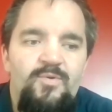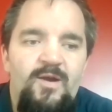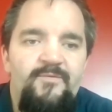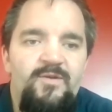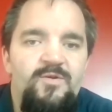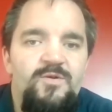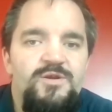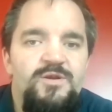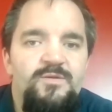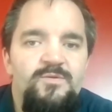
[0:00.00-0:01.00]
private and
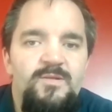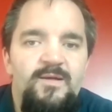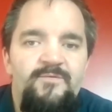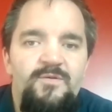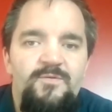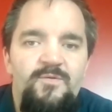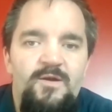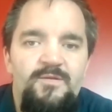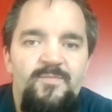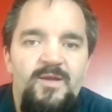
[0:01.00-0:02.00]
Christian school level
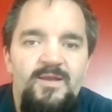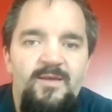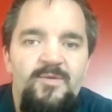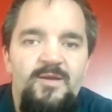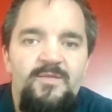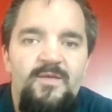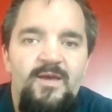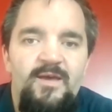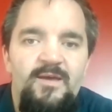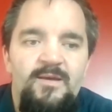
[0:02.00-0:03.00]
throughout the pandemic,
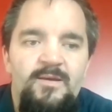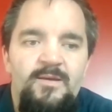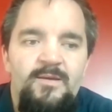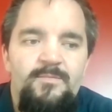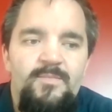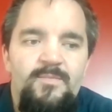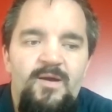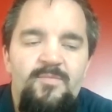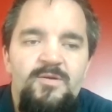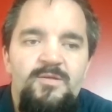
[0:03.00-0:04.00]
that
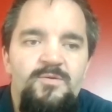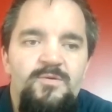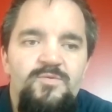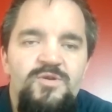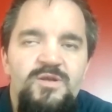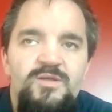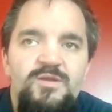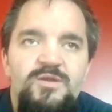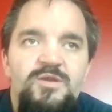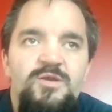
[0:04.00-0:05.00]
public schools were
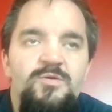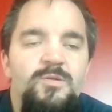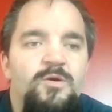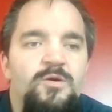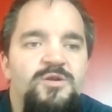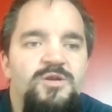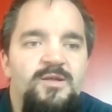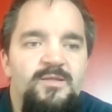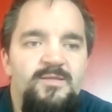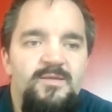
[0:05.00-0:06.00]
just too large
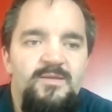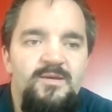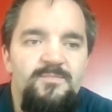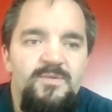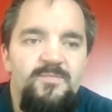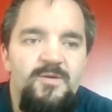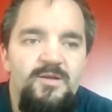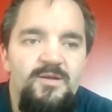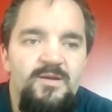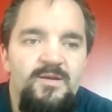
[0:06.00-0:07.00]
as a system to be
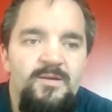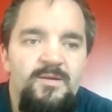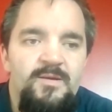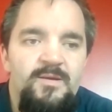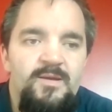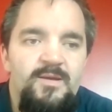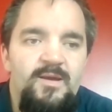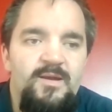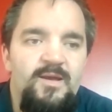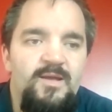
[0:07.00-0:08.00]
able to
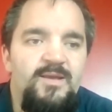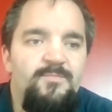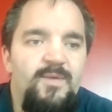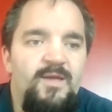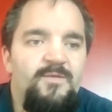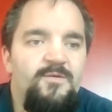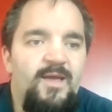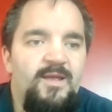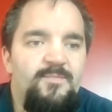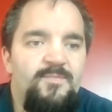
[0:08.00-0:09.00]
kind of make those
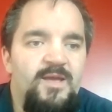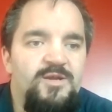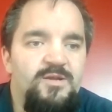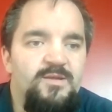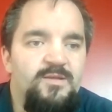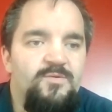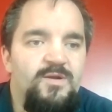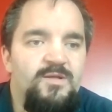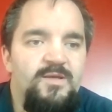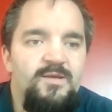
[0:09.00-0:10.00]
adaptations as
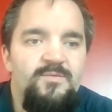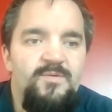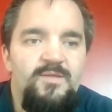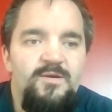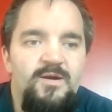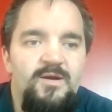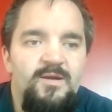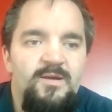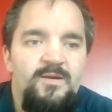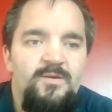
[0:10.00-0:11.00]
quickly as we saw
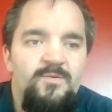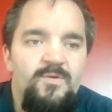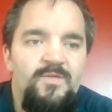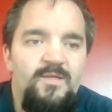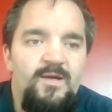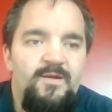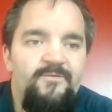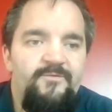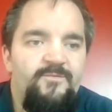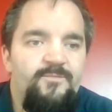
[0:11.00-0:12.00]
with a lot
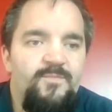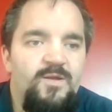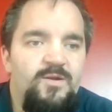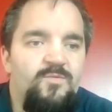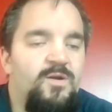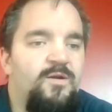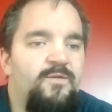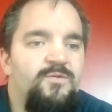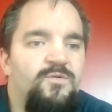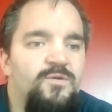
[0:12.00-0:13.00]
of,
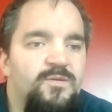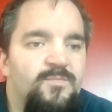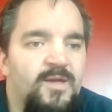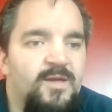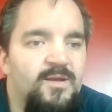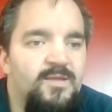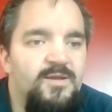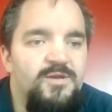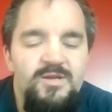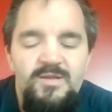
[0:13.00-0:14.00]
one-off schools making
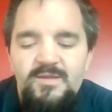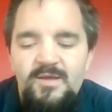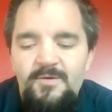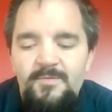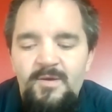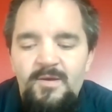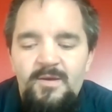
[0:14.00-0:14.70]
decisions. So